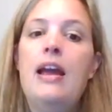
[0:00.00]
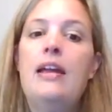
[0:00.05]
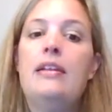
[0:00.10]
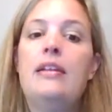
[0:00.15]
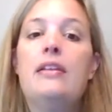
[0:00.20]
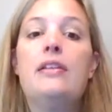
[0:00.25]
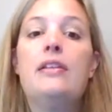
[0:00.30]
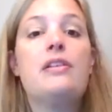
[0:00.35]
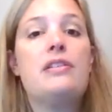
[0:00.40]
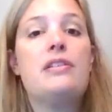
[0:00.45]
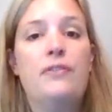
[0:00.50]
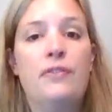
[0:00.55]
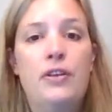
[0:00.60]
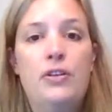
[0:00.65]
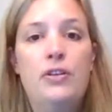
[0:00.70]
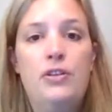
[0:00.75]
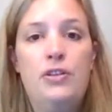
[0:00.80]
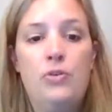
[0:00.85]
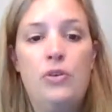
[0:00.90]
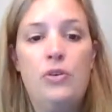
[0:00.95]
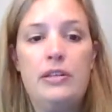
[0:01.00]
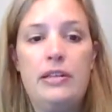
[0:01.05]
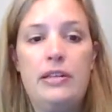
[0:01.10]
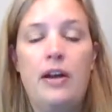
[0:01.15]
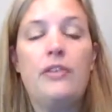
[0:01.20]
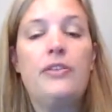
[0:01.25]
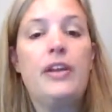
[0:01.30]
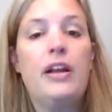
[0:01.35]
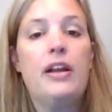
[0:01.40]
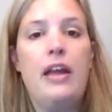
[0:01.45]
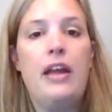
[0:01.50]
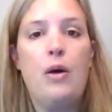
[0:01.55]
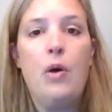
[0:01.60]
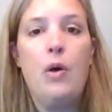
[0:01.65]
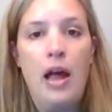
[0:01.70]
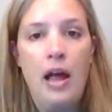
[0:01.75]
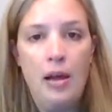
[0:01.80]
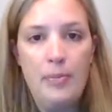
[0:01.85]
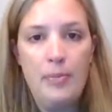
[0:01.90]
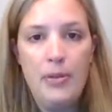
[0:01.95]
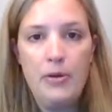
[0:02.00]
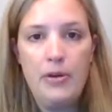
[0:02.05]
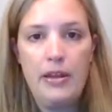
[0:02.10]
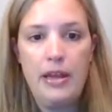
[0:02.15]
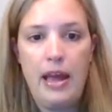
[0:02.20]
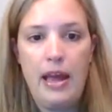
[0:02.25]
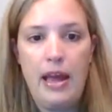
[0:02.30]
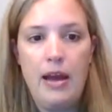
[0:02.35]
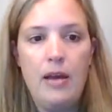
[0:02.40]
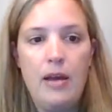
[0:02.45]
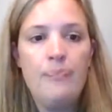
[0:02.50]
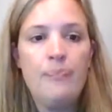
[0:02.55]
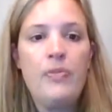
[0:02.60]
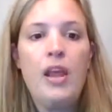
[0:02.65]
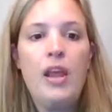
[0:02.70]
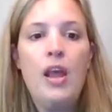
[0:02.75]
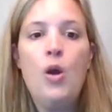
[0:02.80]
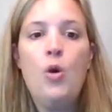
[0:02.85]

and then there's a few tools out there that will help you with that